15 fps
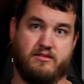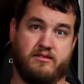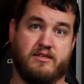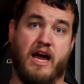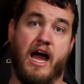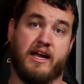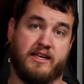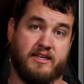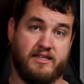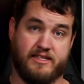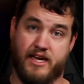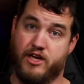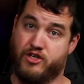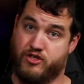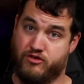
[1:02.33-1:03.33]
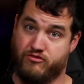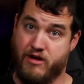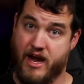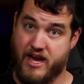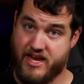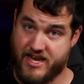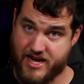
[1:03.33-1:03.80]
docking station
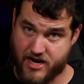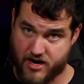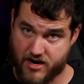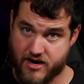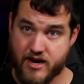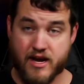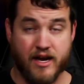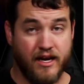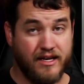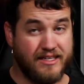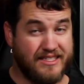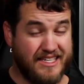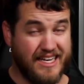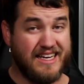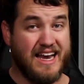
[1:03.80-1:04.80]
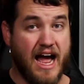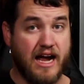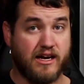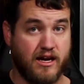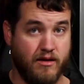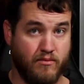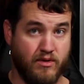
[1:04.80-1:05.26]
right here did
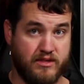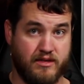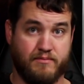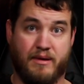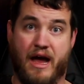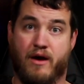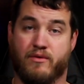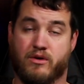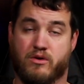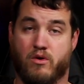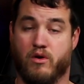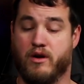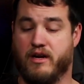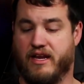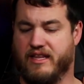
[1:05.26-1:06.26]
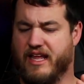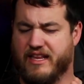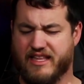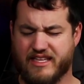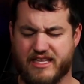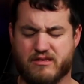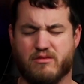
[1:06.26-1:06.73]
not come with a power cord, and I
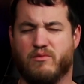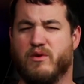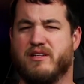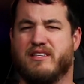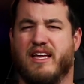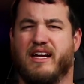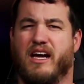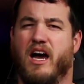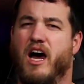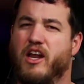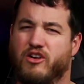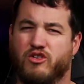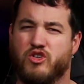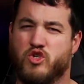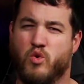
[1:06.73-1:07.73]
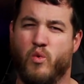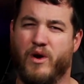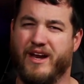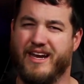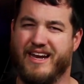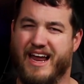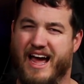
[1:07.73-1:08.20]
think this one was like
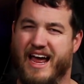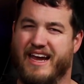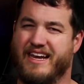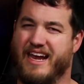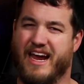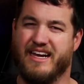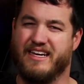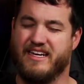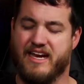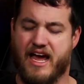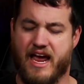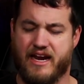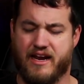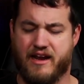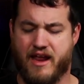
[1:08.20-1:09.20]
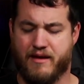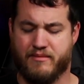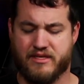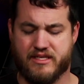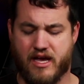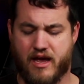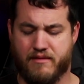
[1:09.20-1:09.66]
$129.99 on
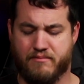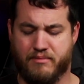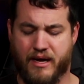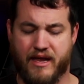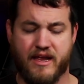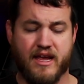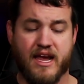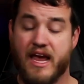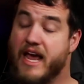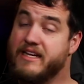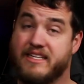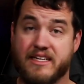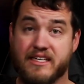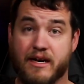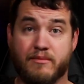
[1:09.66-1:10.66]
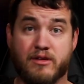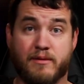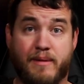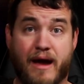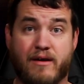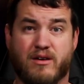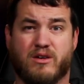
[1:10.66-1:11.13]
Amazon, but it didn't come with a
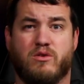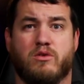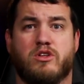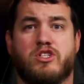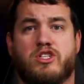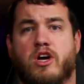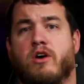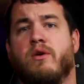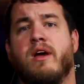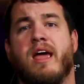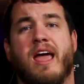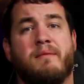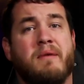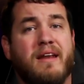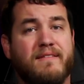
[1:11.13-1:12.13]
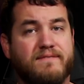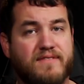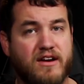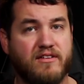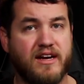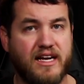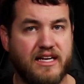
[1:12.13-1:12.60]
power cord, so it made it
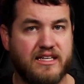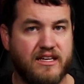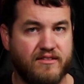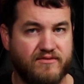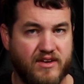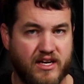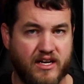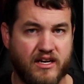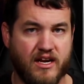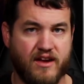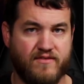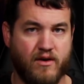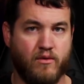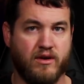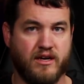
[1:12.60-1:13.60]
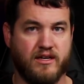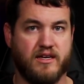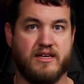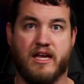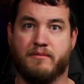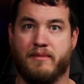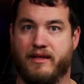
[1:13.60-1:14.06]
very inconvenient if I wanted to
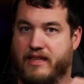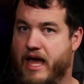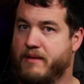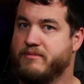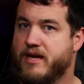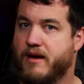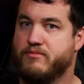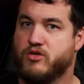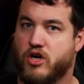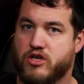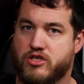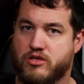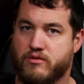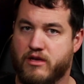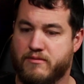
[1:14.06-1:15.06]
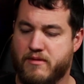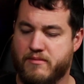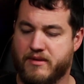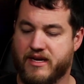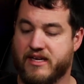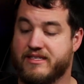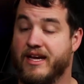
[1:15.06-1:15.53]
take my laptop charger with me,
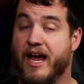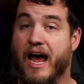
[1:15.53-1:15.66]
because